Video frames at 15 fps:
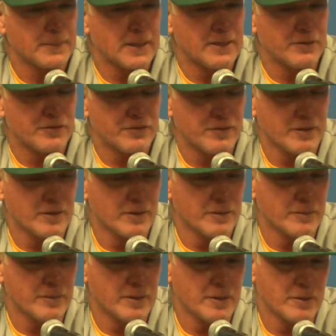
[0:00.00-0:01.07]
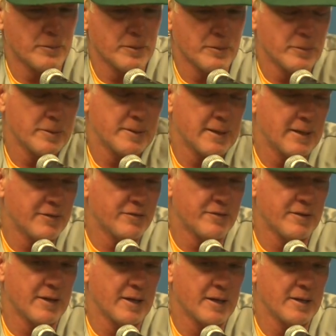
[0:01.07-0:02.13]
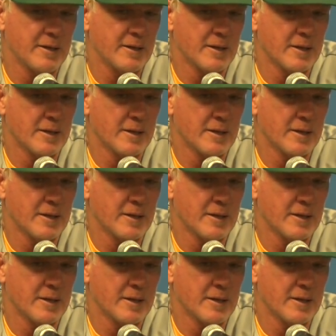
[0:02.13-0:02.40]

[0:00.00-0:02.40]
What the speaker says: And so, with that said,